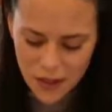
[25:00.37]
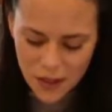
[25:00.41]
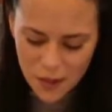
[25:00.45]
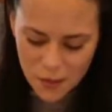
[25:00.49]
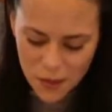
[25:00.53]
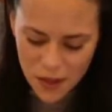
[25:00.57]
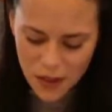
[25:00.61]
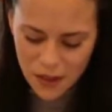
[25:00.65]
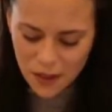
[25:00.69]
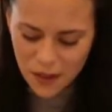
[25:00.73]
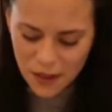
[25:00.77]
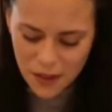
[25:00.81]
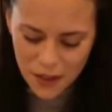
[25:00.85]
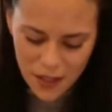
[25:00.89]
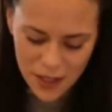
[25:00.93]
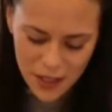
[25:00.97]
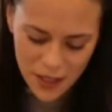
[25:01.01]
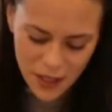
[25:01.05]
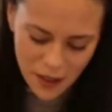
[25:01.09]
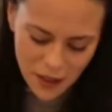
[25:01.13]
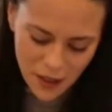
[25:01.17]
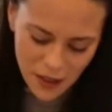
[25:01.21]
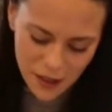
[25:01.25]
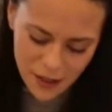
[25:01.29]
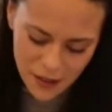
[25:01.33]
something like
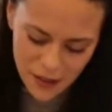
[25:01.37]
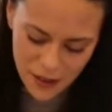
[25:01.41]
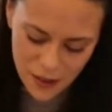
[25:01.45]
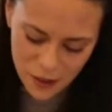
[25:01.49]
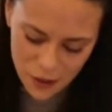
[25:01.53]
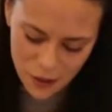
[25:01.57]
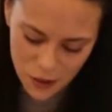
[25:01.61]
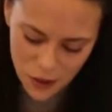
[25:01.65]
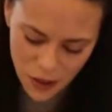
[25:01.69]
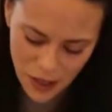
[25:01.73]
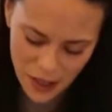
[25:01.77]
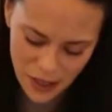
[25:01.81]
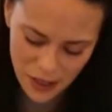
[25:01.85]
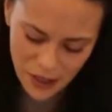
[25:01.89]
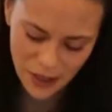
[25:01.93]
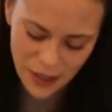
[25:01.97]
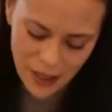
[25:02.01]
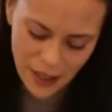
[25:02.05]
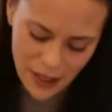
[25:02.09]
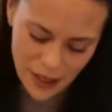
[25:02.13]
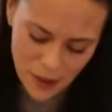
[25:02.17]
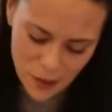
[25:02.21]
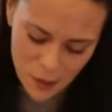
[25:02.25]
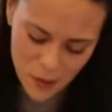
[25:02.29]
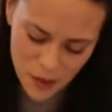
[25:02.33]
stuck in it that you're trying to
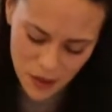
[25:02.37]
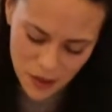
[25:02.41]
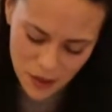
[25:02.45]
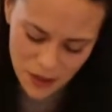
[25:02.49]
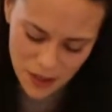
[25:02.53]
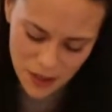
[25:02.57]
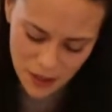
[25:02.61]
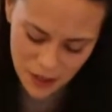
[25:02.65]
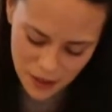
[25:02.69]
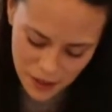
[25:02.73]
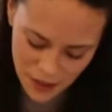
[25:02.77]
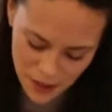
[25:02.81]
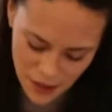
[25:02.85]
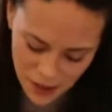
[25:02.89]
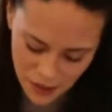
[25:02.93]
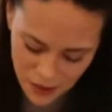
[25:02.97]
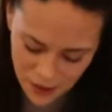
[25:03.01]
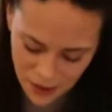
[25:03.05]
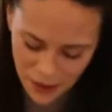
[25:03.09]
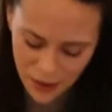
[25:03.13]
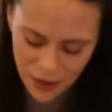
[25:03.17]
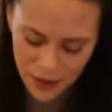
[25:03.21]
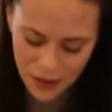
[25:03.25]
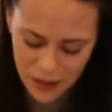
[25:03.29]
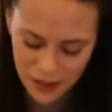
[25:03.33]
get out, because it is
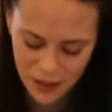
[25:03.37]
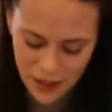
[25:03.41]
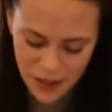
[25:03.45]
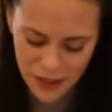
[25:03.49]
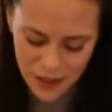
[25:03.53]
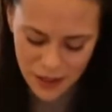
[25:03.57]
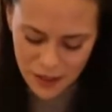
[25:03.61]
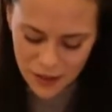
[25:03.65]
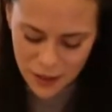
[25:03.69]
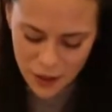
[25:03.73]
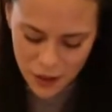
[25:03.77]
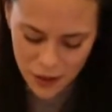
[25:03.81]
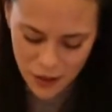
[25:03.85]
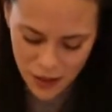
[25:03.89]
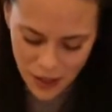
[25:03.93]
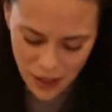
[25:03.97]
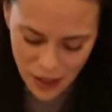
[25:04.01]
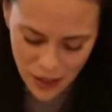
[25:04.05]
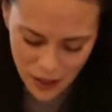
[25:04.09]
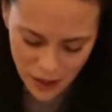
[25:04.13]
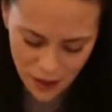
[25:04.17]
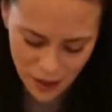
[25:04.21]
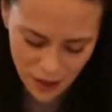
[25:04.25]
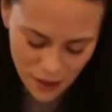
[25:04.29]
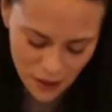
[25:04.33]
silicone. It doesn't just
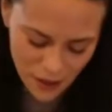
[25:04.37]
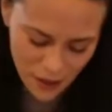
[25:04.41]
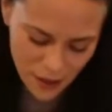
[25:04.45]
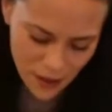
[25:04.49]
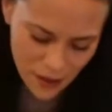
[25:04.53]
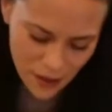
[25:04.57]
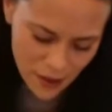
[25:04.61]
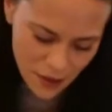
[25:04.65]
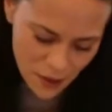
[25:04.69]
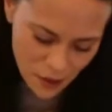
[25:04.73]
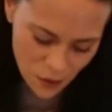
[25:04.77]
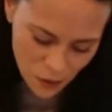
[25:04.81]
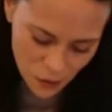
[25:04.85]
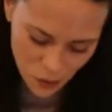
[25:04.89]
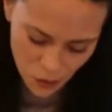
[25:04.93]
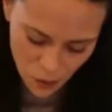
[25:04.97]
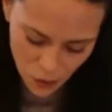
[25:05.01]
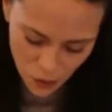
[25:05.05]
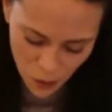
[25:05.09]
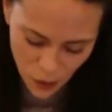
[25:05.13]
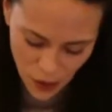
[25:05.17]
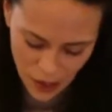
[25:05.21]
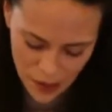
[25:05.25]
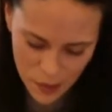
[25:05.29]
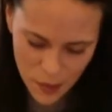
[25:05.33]
like
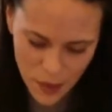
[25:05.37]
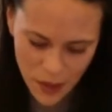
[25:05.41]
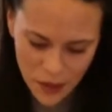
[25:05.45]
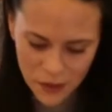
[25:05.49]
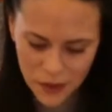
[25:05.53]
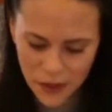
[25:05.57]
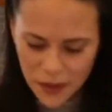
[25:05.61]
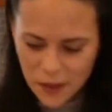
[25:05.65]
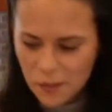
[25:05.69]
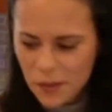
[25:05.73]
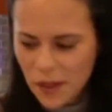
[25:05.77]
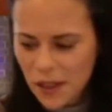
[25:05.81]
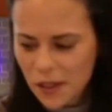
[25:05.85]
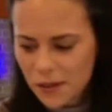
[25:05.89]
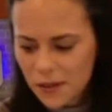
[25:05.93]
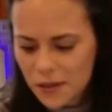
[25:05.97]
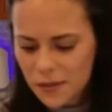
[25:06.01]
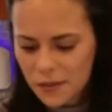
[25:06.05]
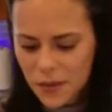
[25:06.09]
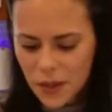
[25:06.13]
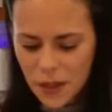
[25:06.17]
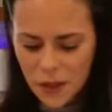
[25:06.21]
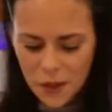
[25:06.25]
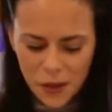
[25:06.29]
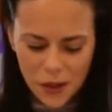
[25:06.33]
wipe out like metal.
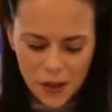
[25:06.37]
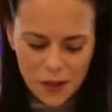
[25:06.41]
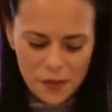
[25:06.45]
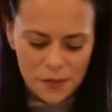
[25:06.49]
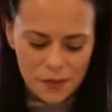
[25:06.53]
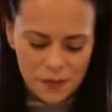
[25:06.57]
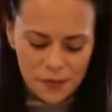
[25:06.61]
Okay.